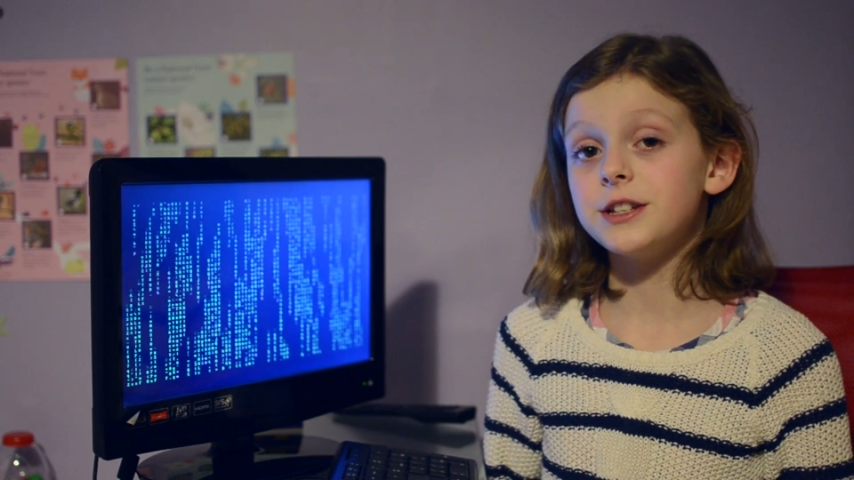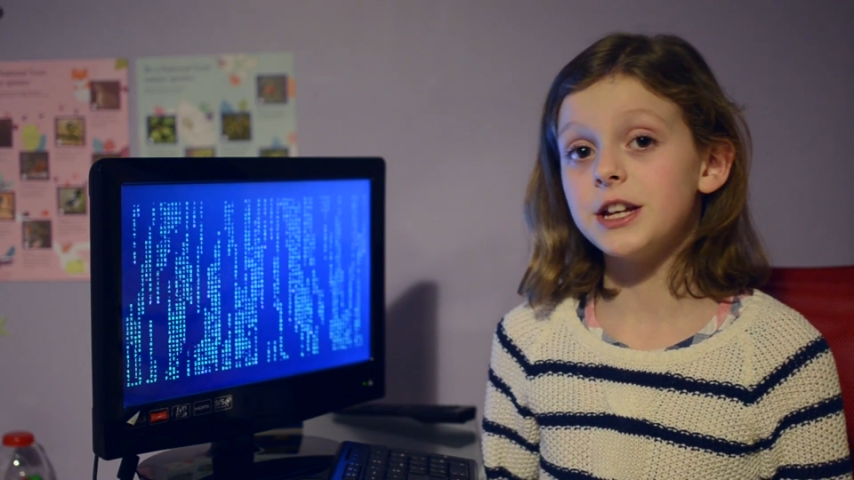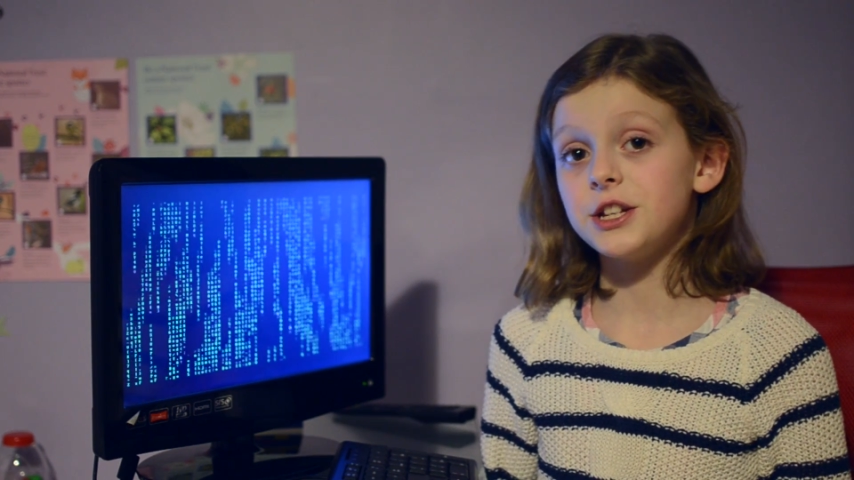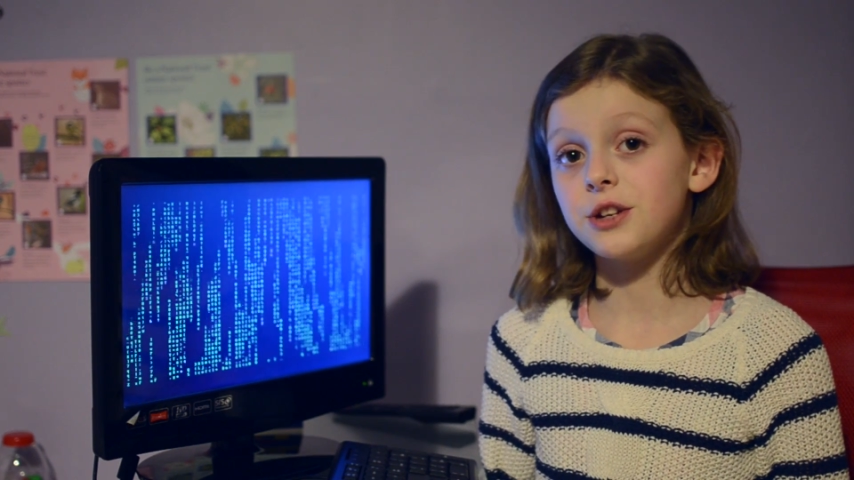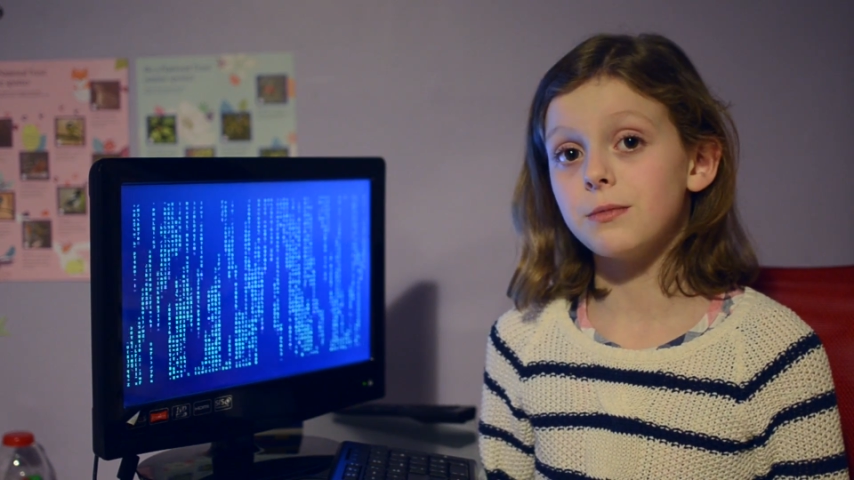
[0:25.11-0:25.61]

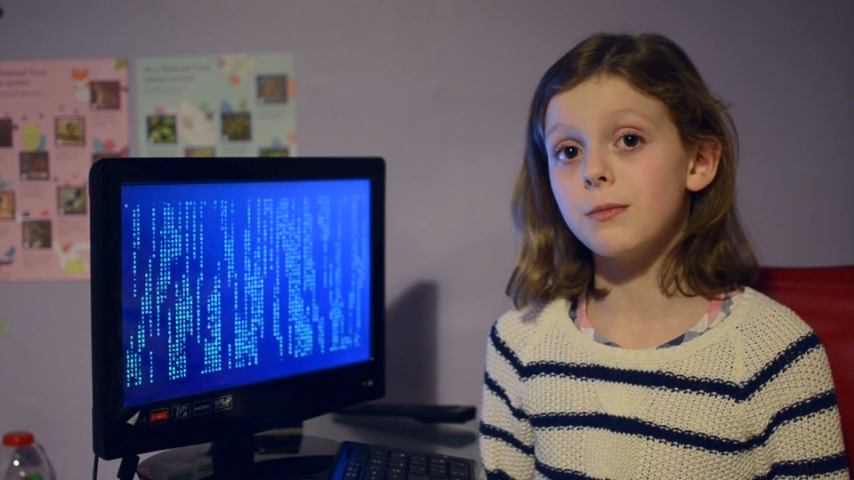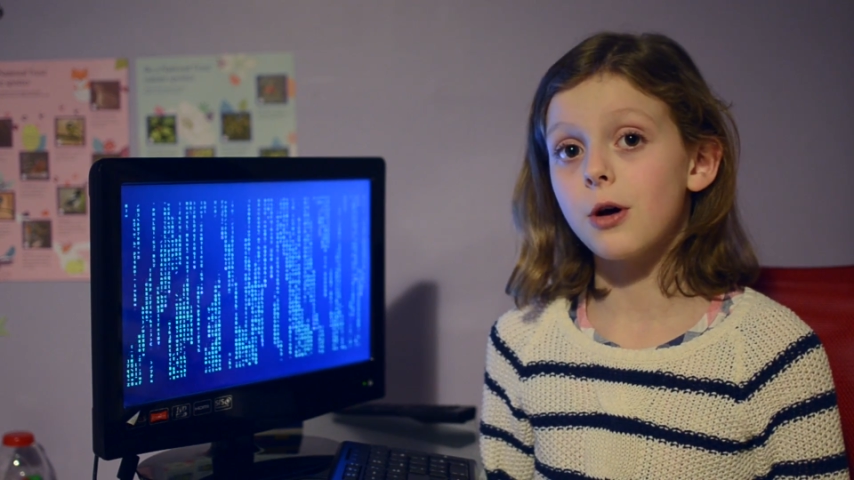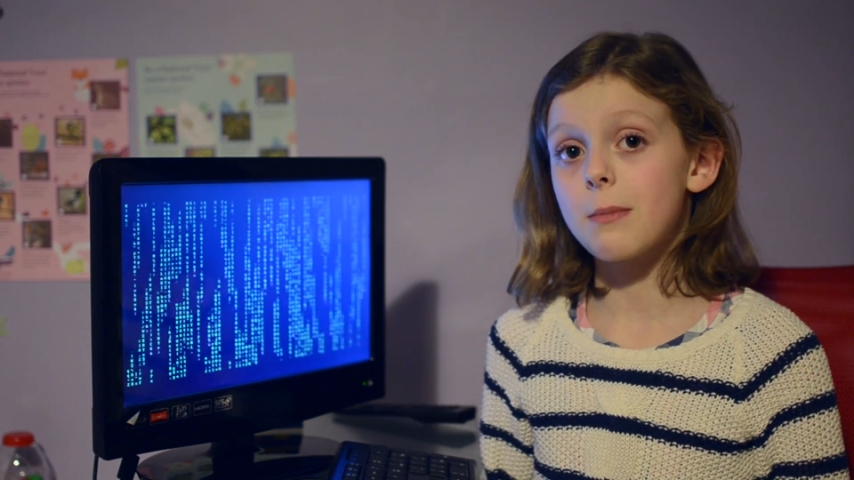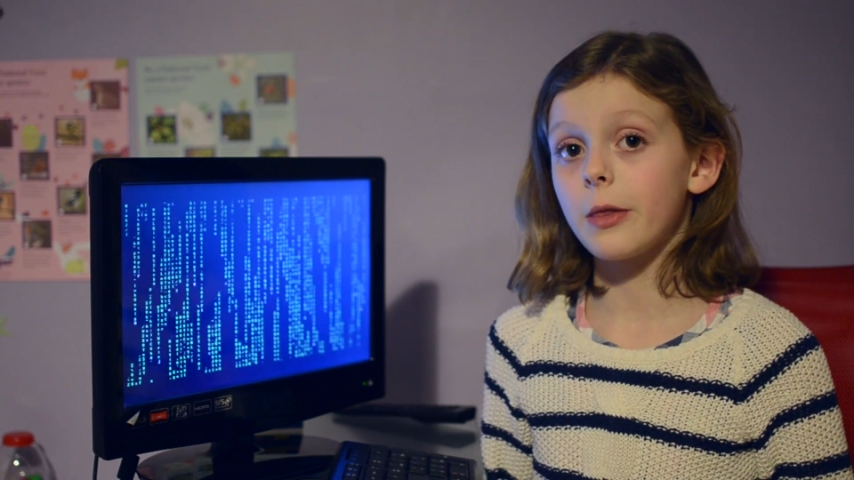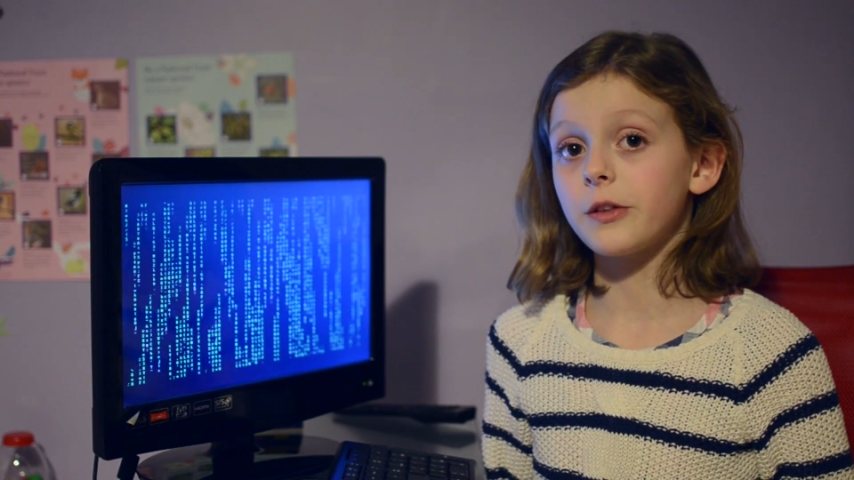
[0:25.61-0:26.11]
teach you
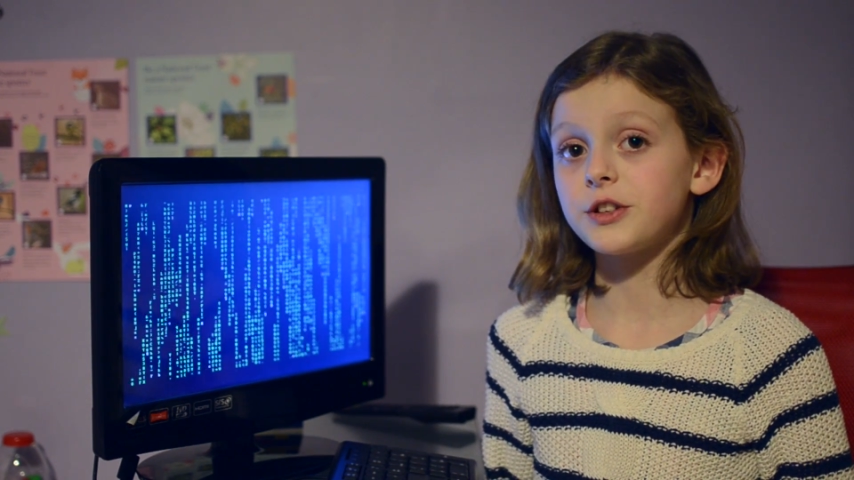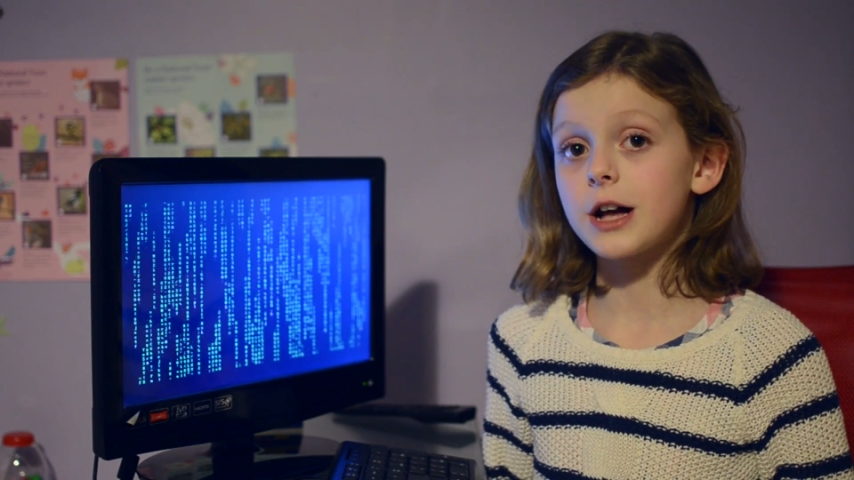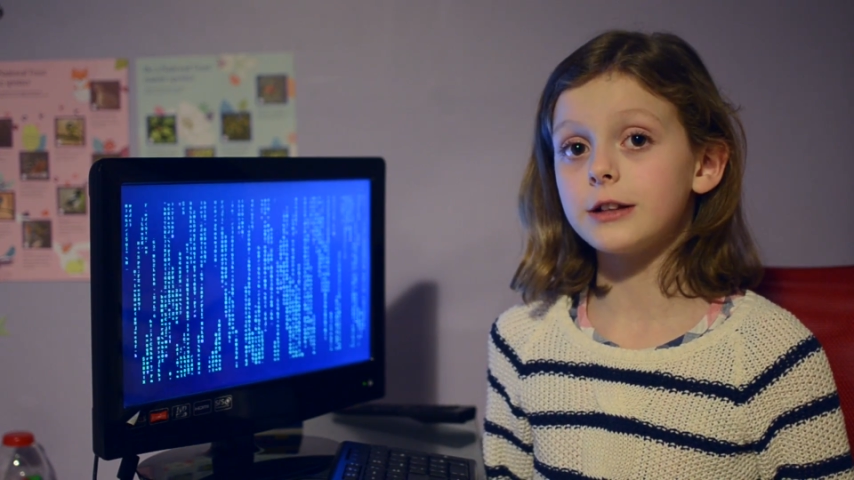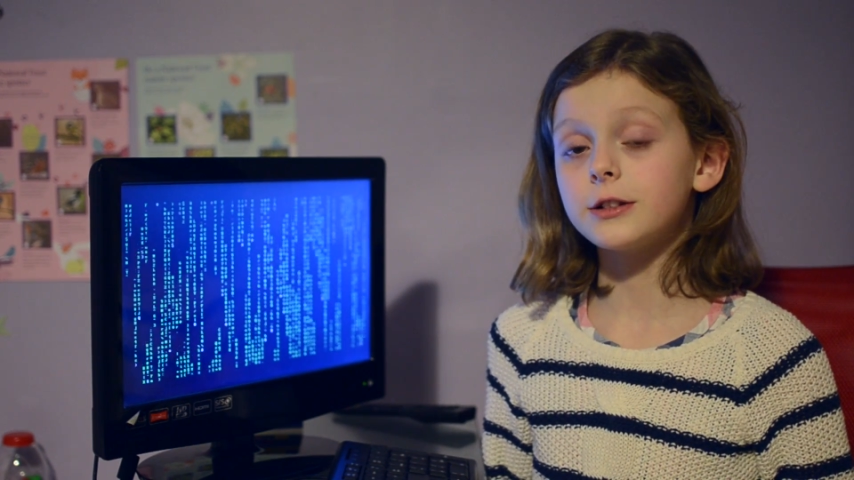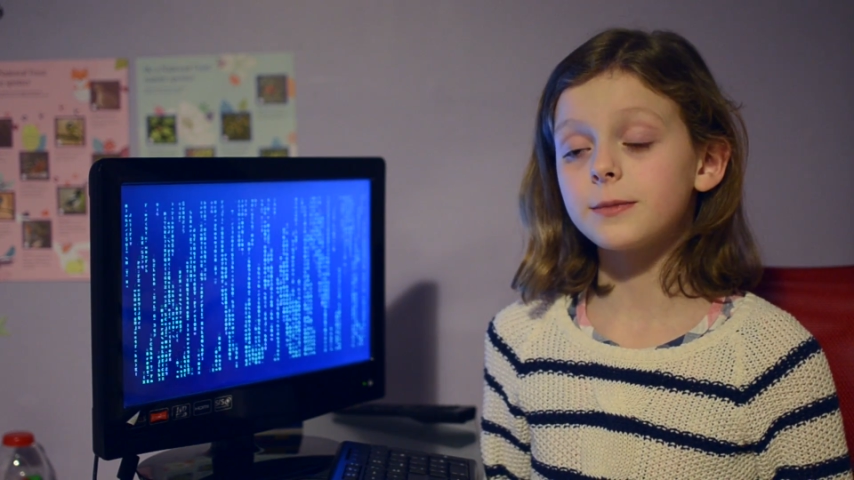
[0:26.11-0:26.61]
more about the shell.